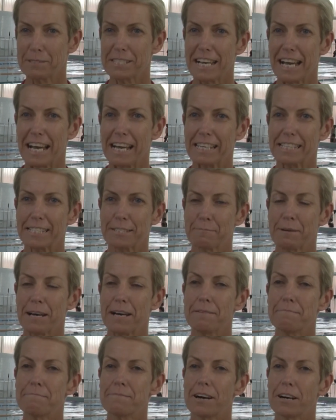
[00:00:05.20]
Taylor's
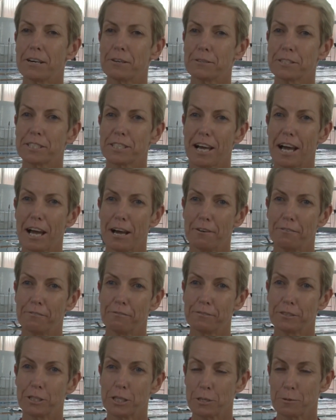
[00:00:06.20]
mum. I also have
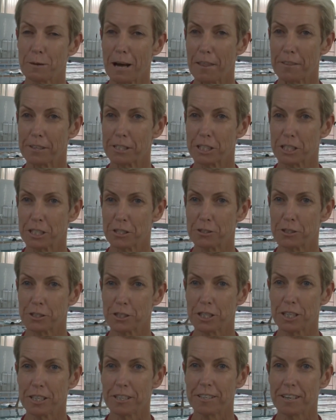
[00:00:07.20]
two other
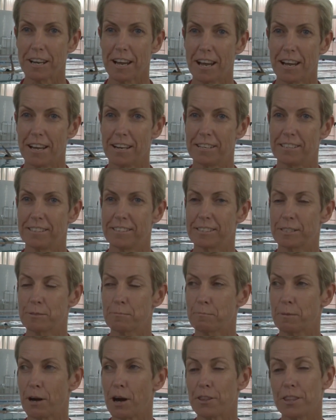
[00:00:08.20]
children and
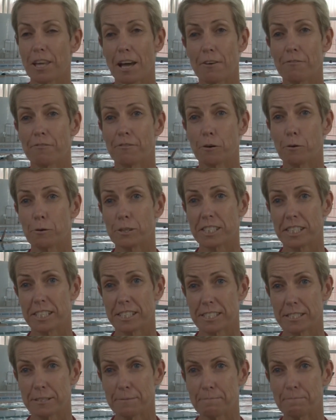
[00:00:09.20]
both have
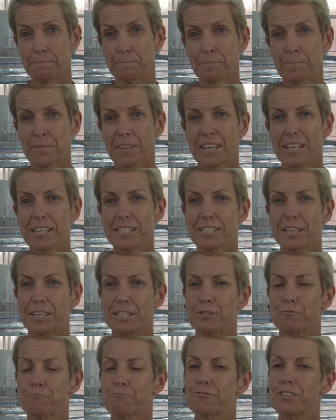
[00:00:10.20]
autism, so
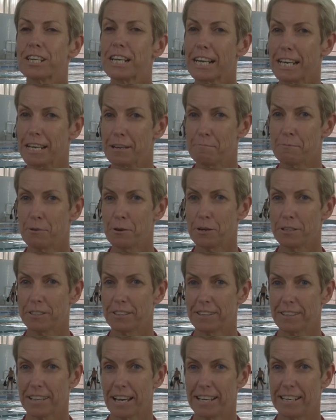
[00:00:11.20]
it's really
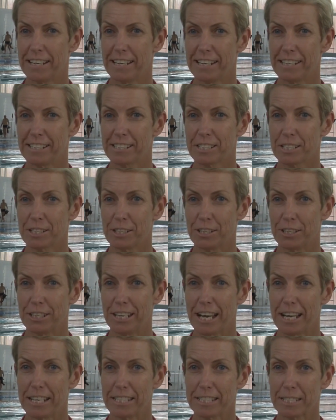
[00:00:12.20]
important that they needed to learn
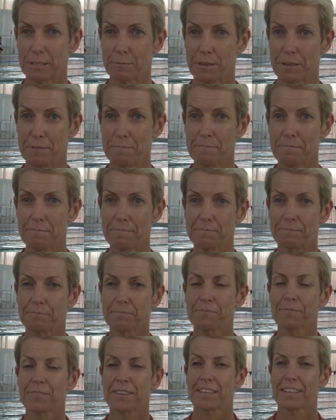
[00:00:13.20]
how to swim.
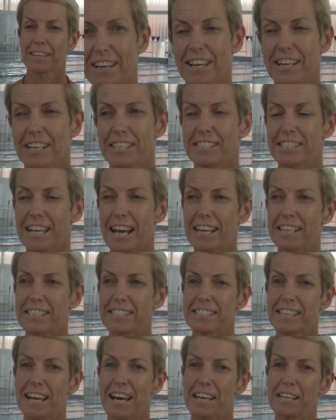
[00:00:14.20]
Taylor
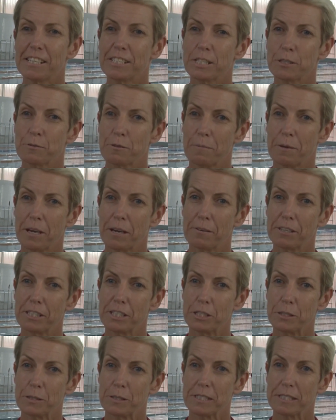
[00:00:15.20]
started swimming when
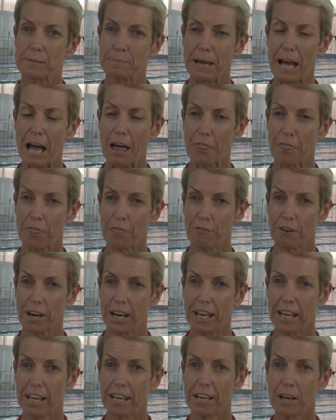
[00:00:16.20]
she was about
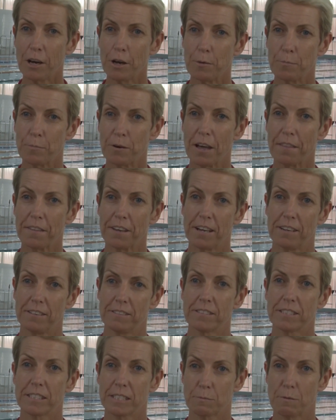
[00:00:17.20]
three. Her brother
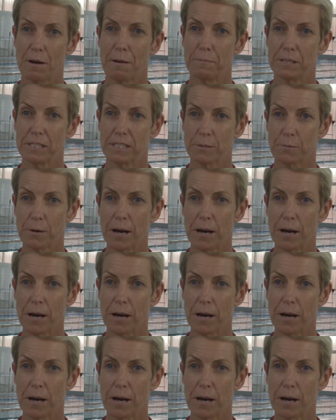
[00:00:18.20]
swam as